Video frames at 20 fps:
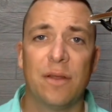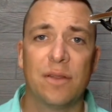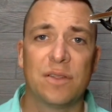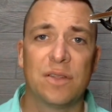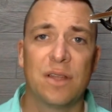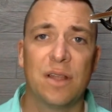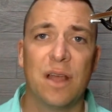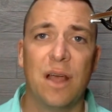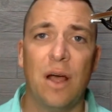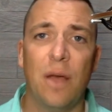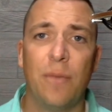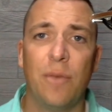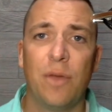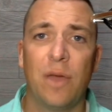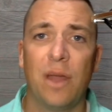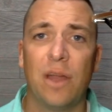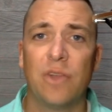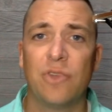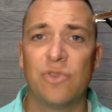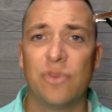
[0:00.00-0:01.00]
It's going to help you
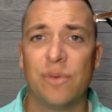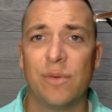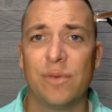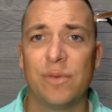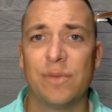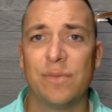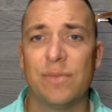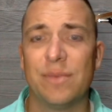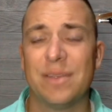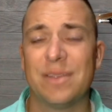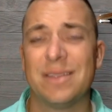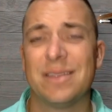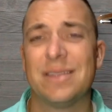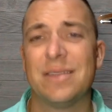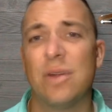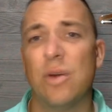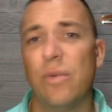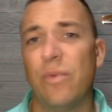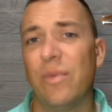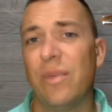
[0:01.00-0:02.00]
kind of drum up some business
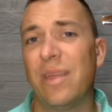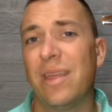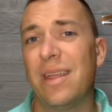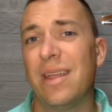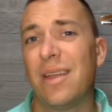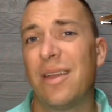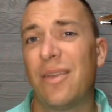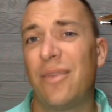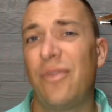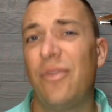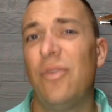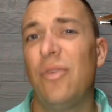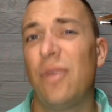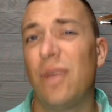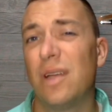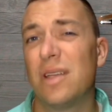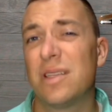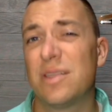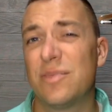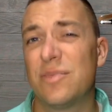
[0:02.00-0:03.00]
and hopefully get a few
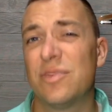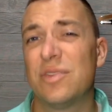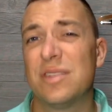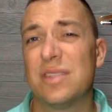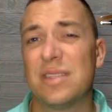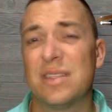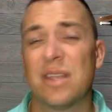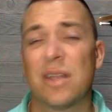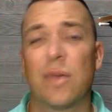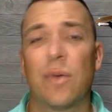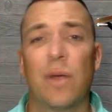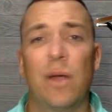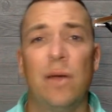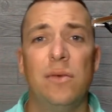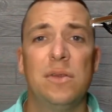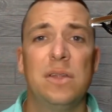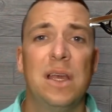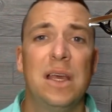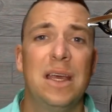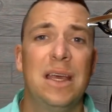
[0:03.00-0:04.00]
customers that stick
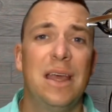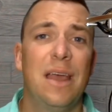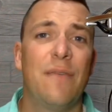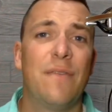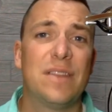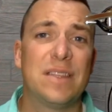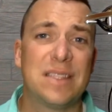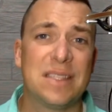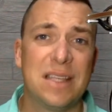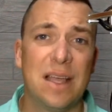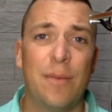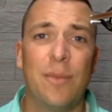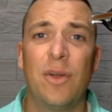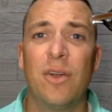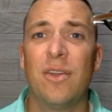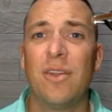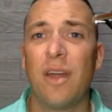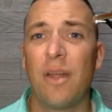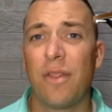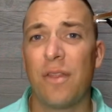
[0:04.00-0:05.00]
around. If it's summer
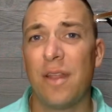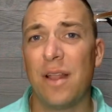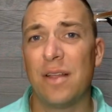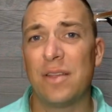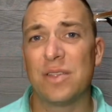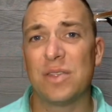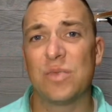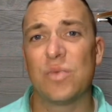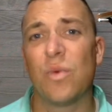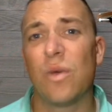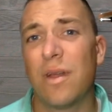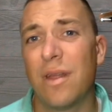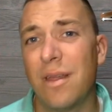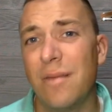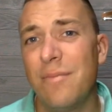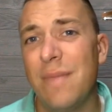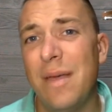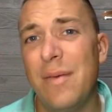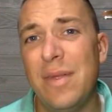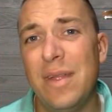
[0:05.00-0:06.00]
and nothing else is
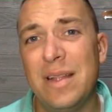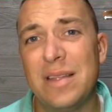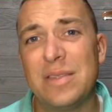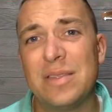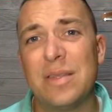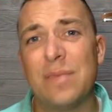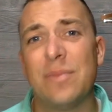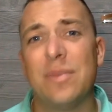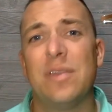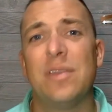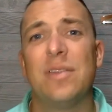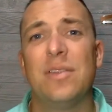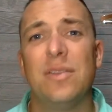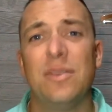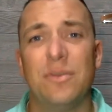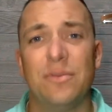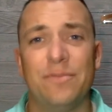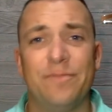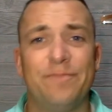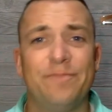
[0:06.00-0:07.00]
working, maybe that's something to
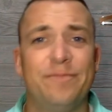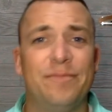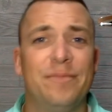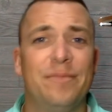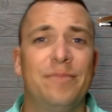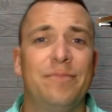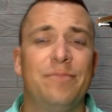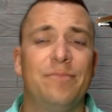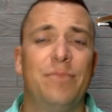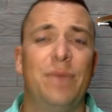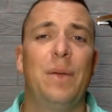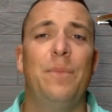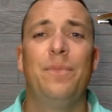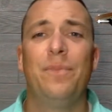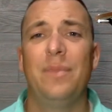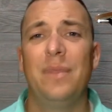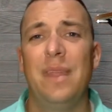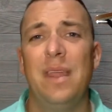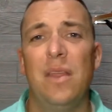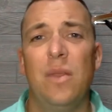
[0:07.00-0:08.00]
do. But
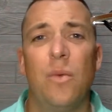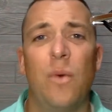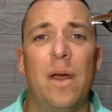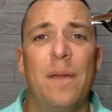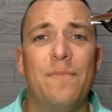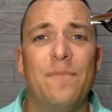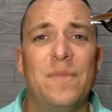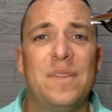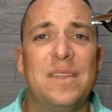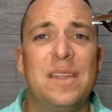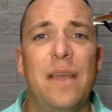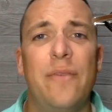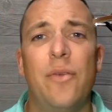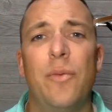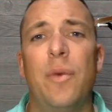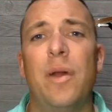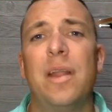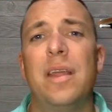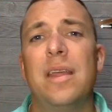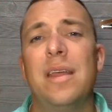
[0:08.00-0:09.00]
either way, save your
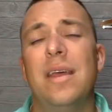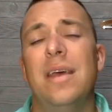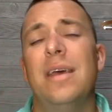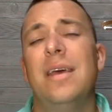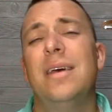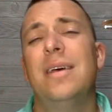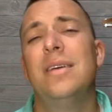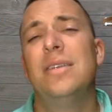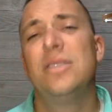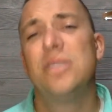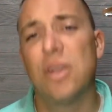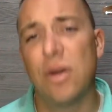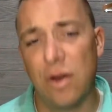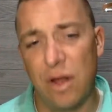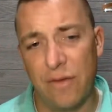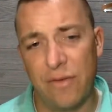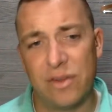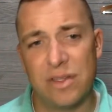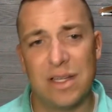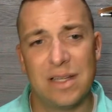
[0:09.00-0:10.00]
money. Don't
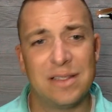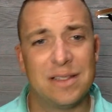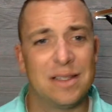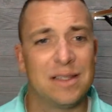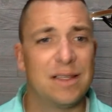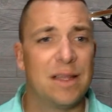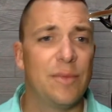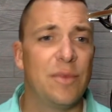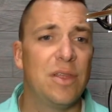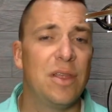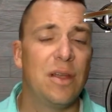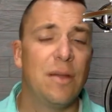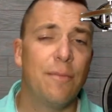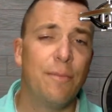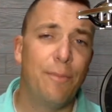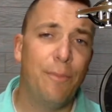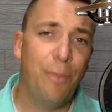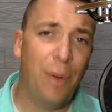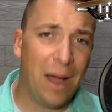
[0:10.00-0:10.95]
advertise this time of year.